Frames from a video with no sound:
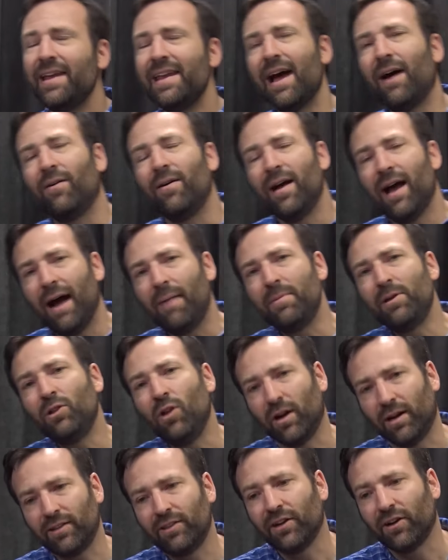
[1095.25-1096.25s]
Now, I mean,
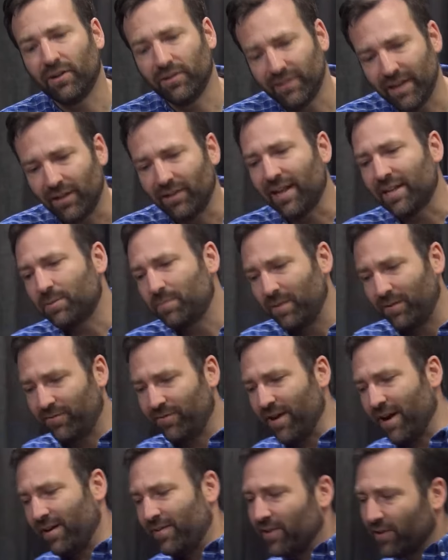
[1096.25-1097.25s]
look, there. Now, let's be
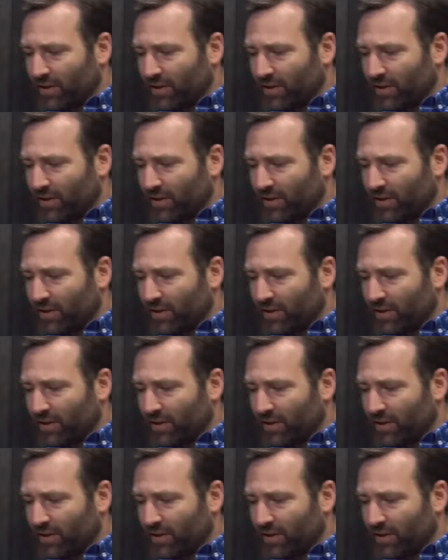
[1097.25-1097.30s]
fair.